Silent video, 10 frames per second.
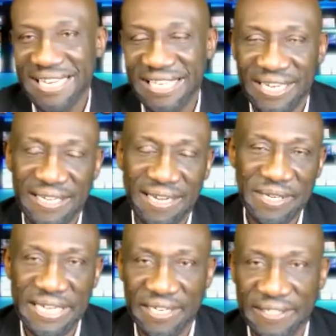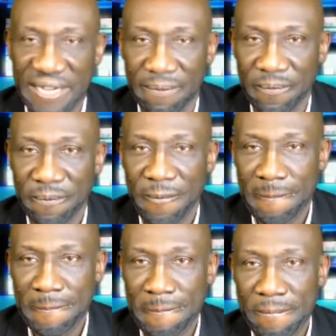Let me tell you something.
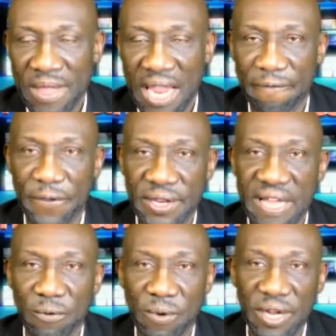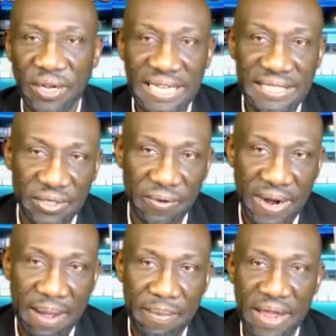If you never went on
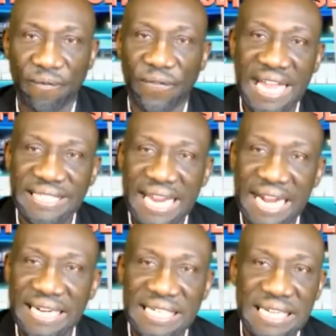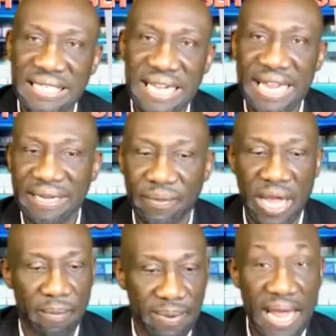Instagram and flashed that gun and
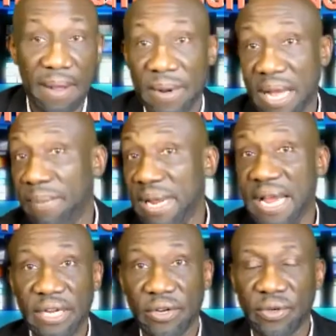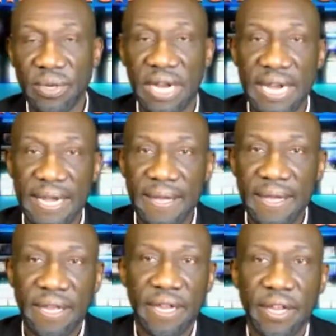blah, blah, blah,
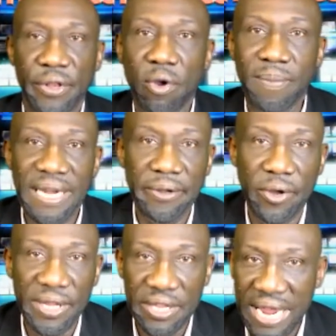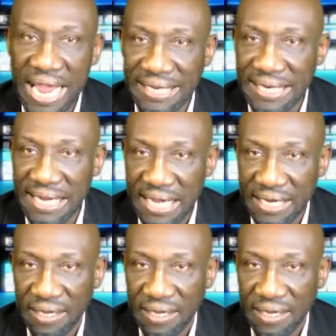nobody know that you had the gun.